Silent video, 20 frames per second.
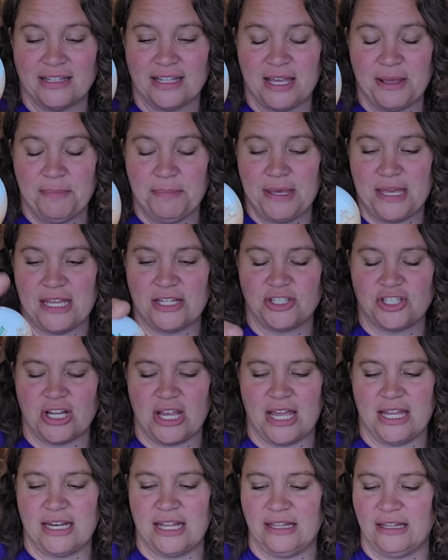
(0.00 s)
like peach
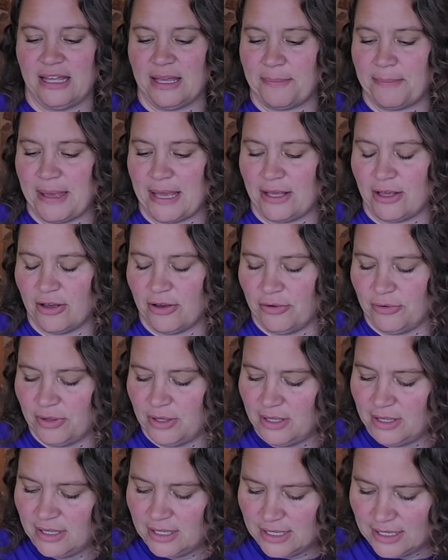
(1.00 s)
and I like mango.
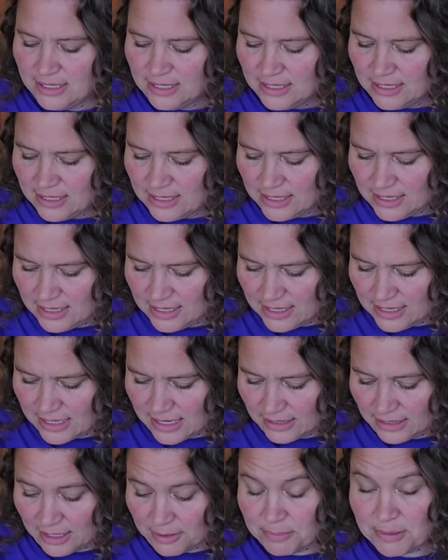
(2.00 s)
And
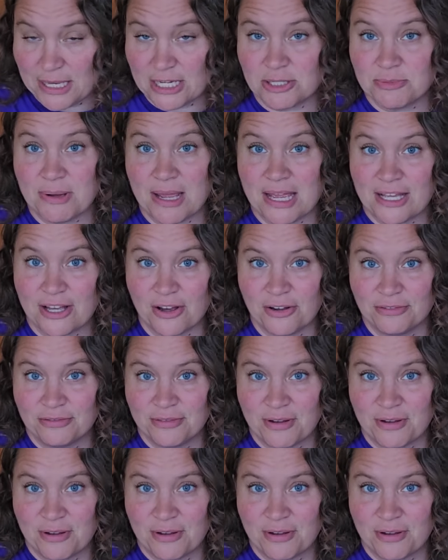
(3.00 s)
I like peach mango,